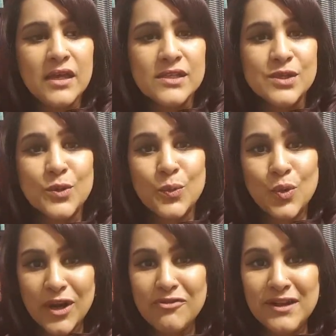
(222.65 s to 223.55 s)
So
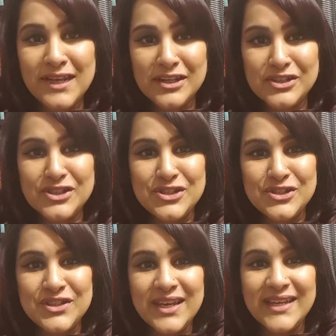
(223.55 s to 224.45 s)
what I really
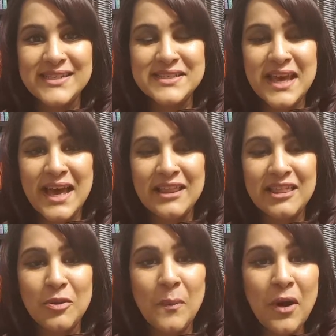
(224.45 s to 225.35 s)
understood is that
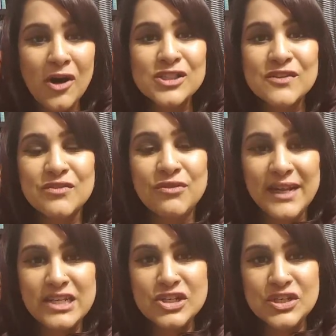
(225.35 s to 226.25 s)
there were parts of the
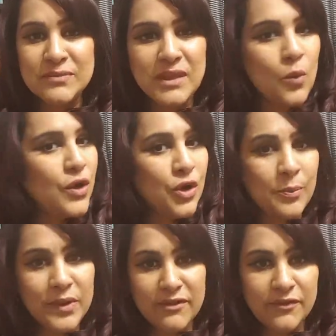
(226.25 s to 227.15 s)
relationship that were
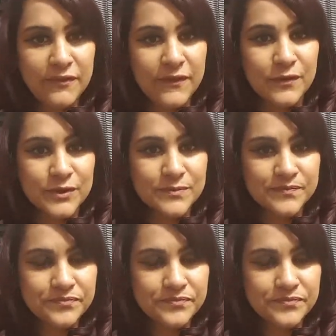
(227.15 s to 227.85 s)
not being fulfilled